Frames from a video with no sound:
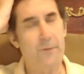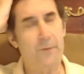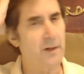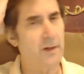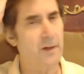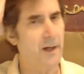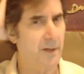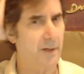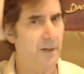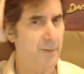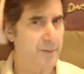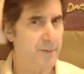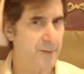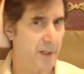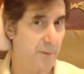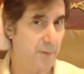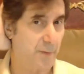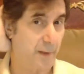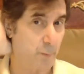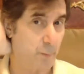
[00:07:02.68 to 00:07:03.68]
for Congress,
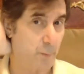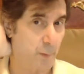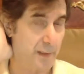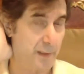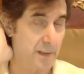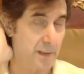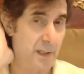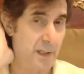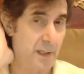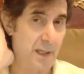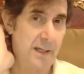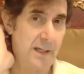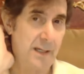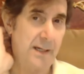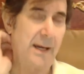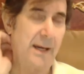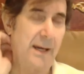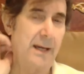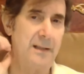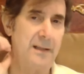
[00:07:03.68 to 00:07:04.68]
other right-wing
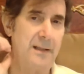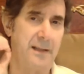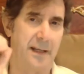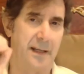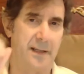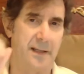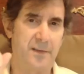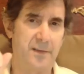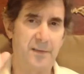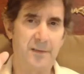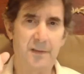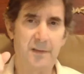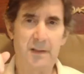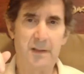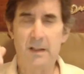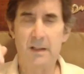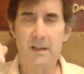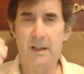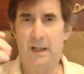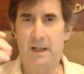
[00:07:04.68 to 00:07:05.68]
candidates.
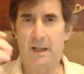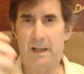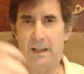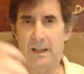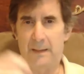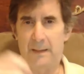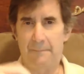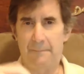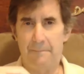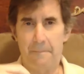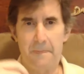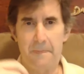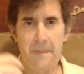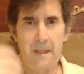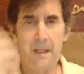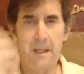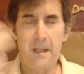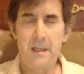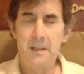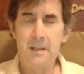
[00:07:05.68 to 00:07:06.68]

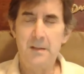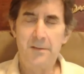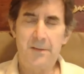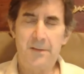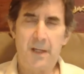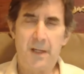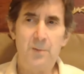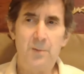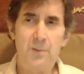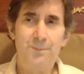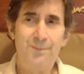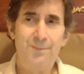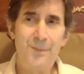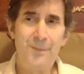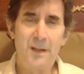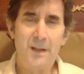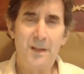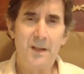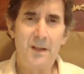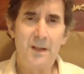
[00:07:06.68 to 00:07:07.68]
So,
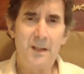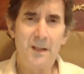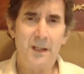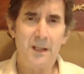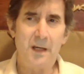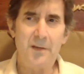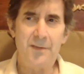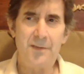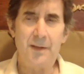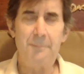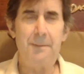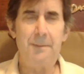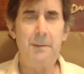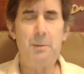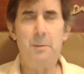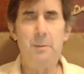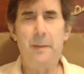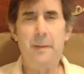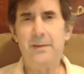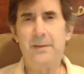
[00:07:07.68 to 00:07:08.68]
you know, some
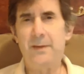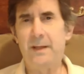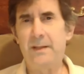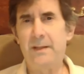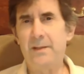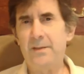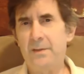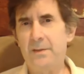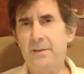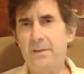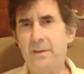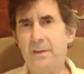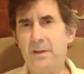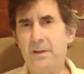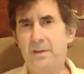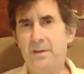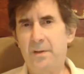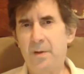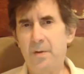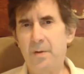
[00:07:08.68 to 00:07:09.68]
people may say this is the
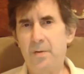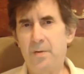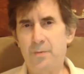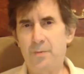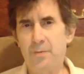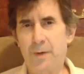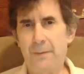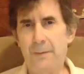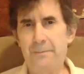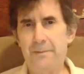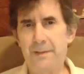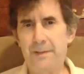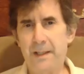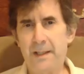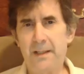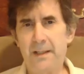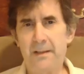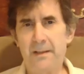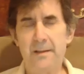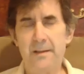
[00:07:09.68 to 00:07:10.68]
Duke-Trump
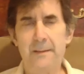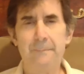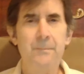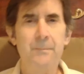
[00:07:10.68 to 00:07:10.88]
ticket.